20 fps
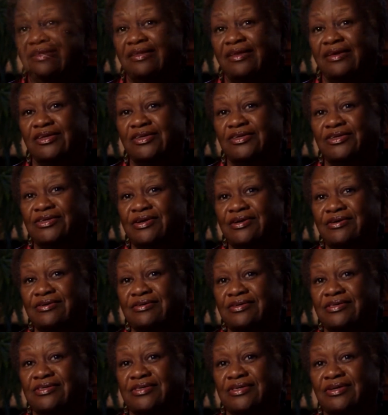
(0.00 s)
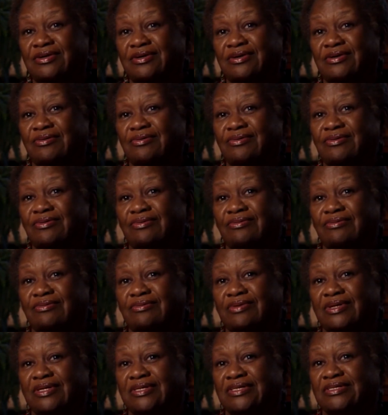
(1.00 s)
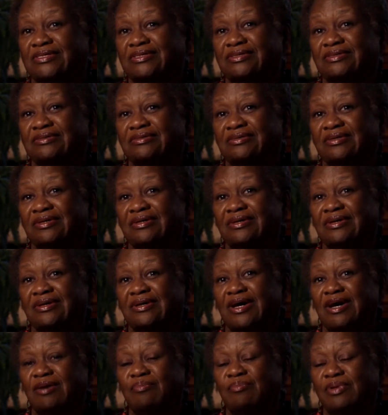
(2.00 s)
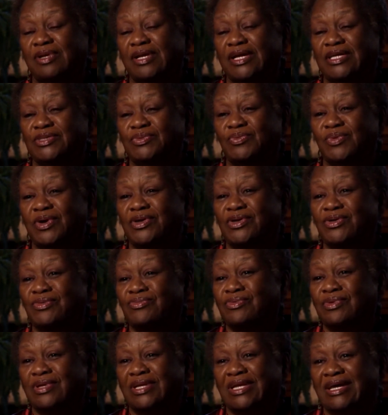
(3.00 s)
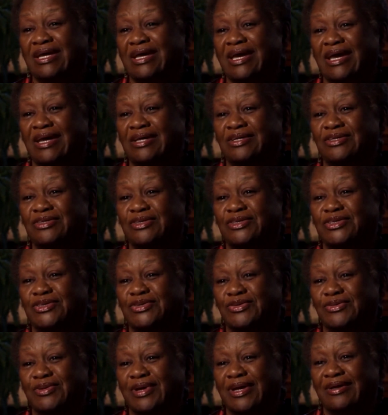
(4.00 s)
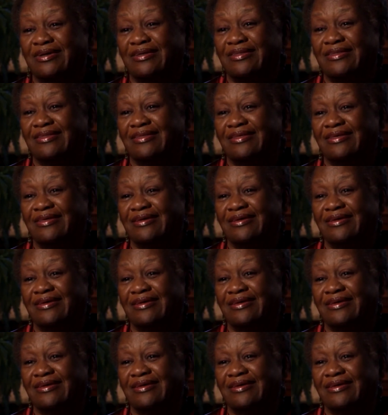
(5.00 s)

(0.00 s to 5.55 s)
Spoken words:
The church was a place where you really gained your strength.